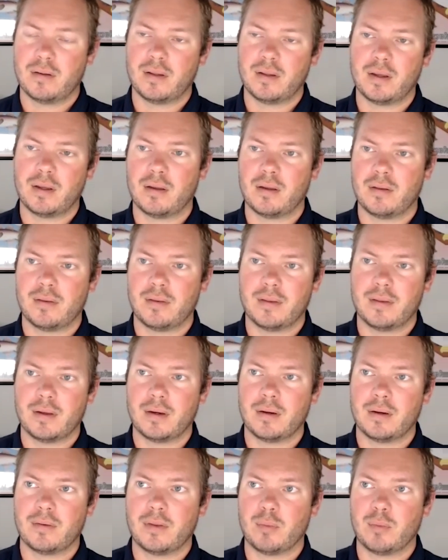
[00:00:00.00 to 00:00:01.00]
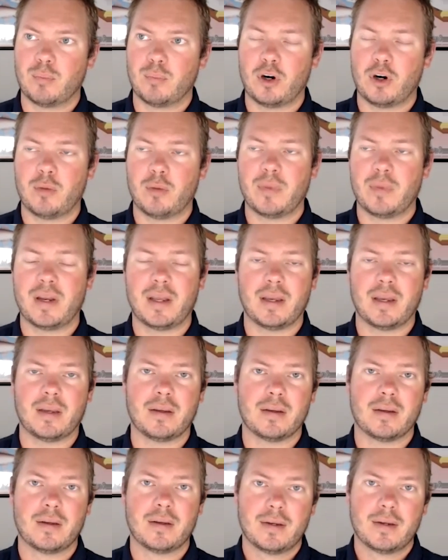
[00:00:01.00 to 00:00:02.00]
the
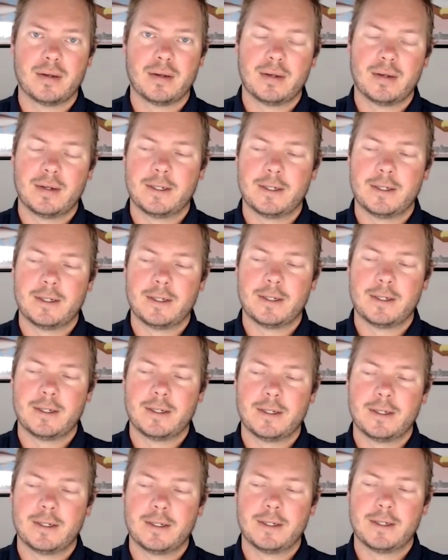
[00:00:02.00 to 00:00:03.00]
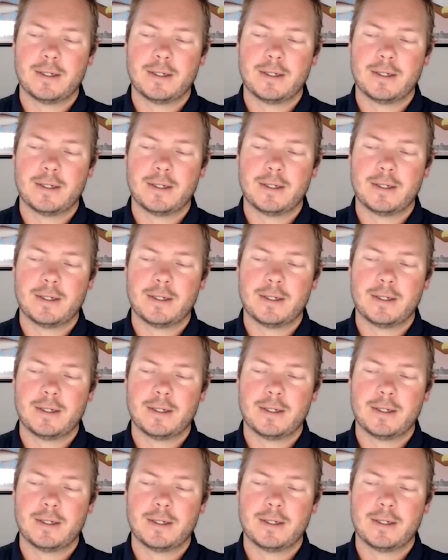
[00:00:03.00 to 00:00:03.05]
permitting permitting